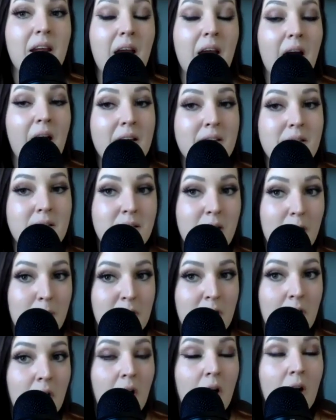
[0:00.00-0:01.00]
as
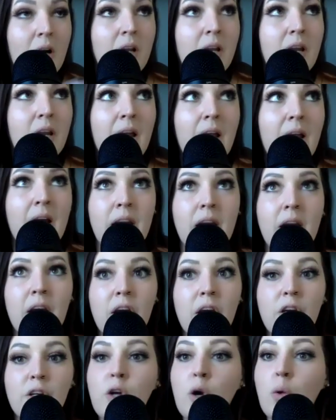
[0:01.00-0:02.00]
demigod? And
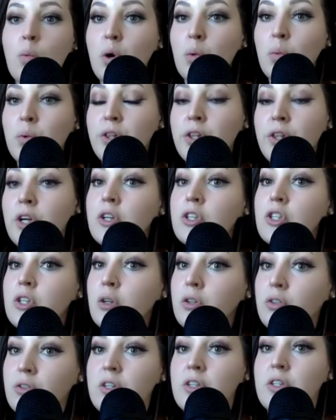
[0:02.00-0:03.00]
what would their
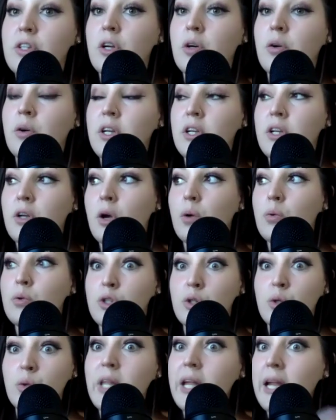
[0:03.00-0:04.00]
children do? And
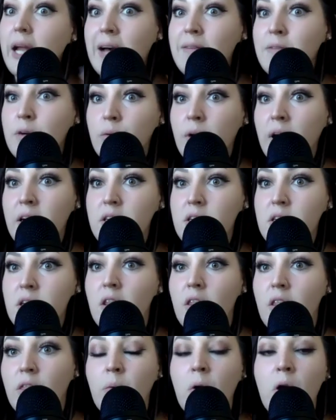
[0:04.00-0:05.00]
do they have a right to
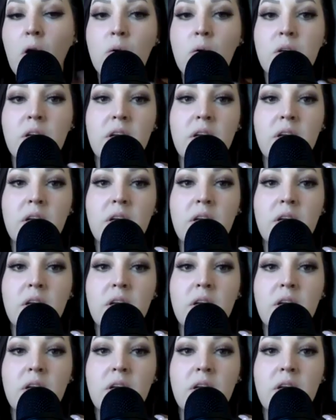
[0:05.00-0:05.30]
the throne?